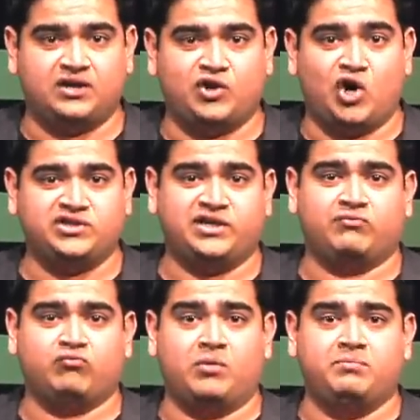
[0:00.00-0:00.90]

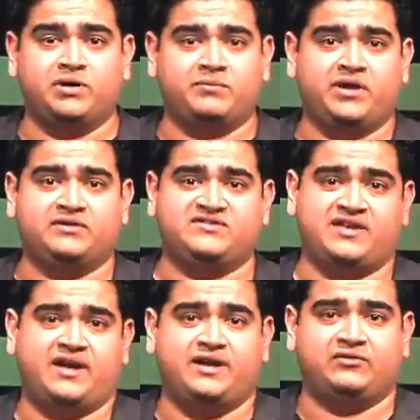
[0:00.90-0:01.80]
contact Rob
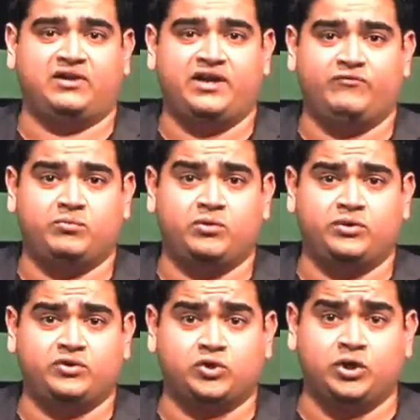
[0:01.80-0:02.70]
McManus at
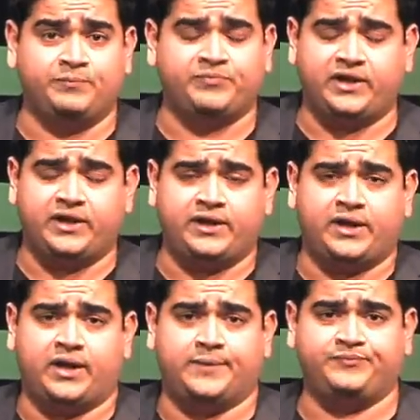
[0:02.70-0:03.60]
liveonbowen.com and
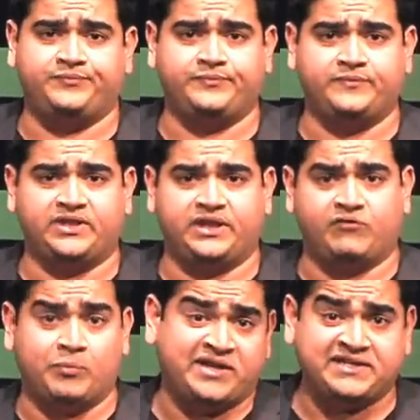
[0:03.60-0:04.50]

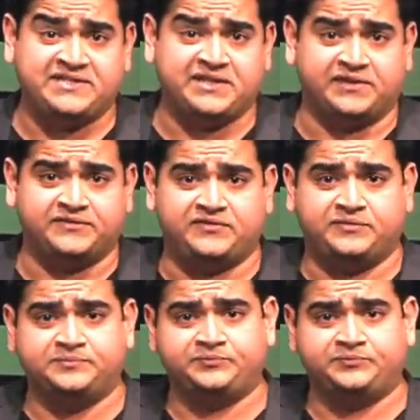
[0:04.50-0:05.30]
give you my details.